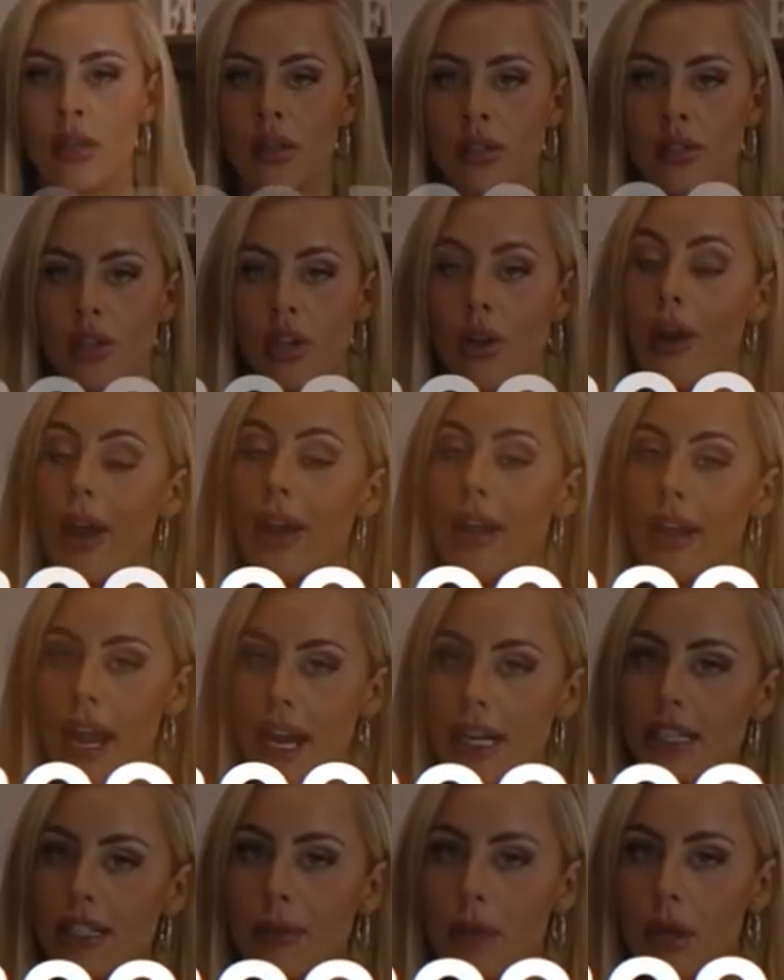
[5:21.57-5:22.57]
So our
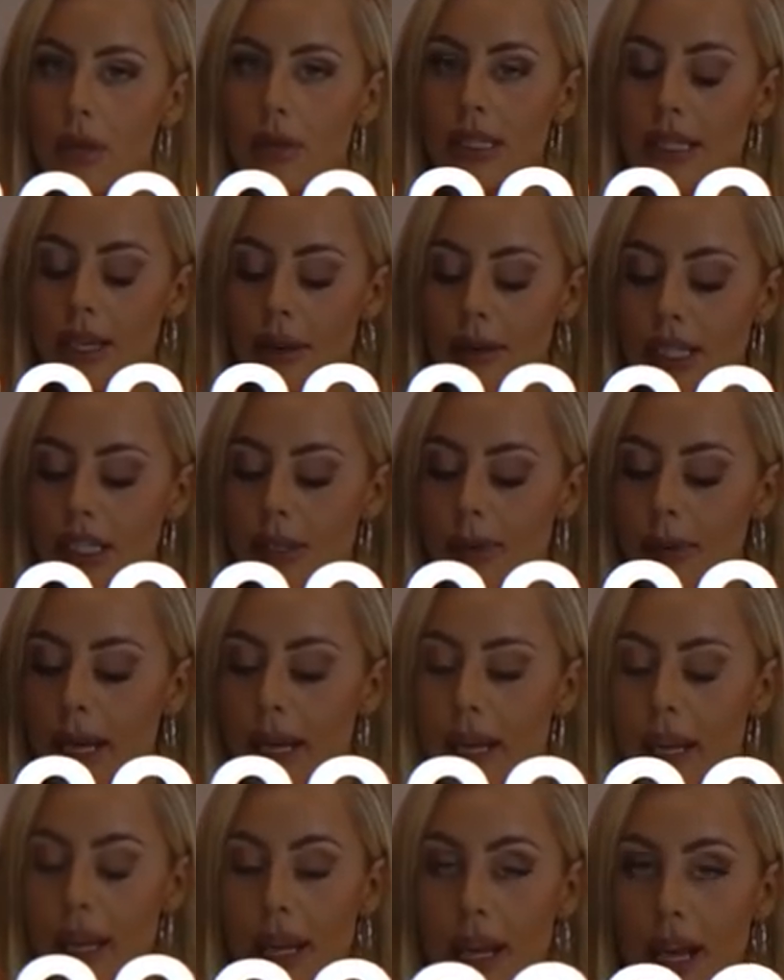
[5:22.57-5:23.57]
next meal is going to
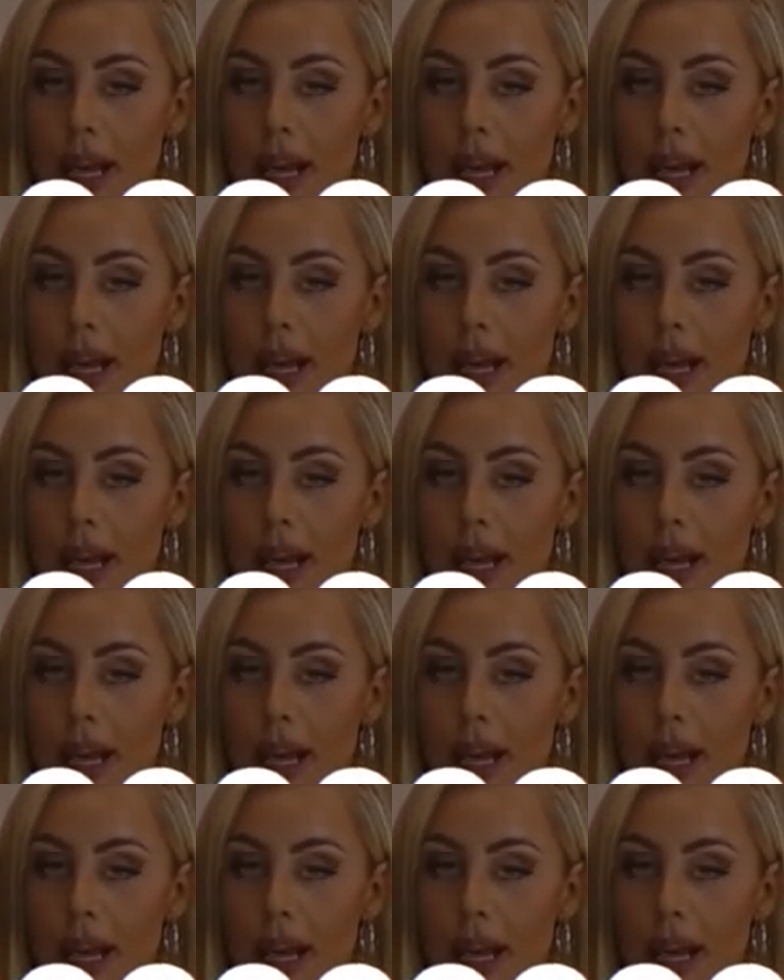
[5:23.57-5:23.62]
be